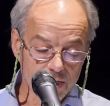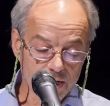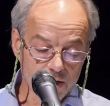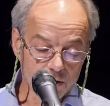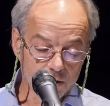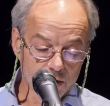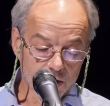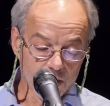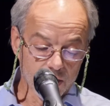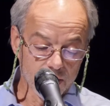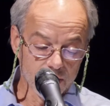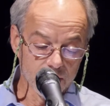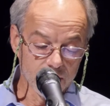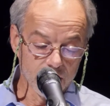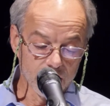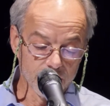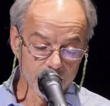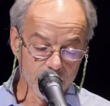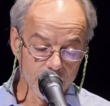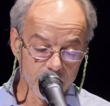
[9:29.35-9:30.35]
outline
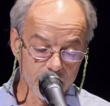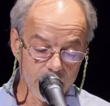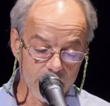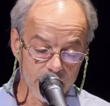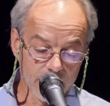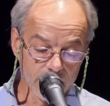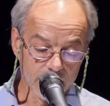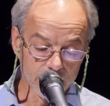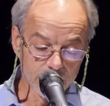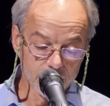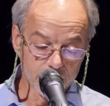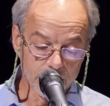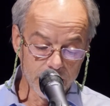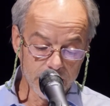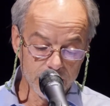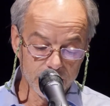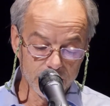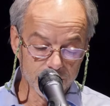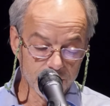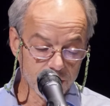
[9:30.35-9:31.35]
of their island's
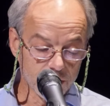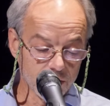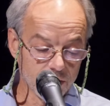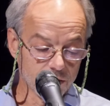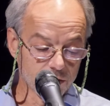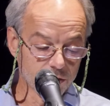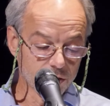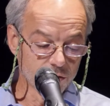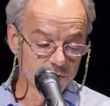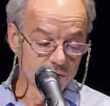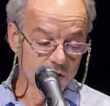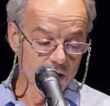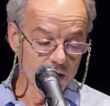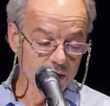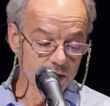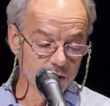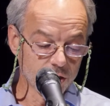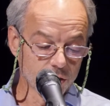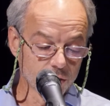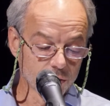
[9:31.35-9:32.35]
massive cedars and
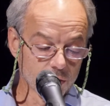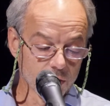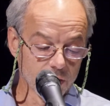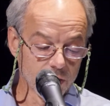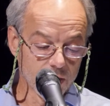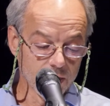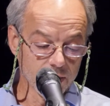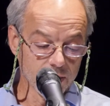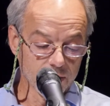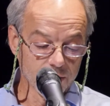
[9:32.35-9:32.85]
rocky shoreline,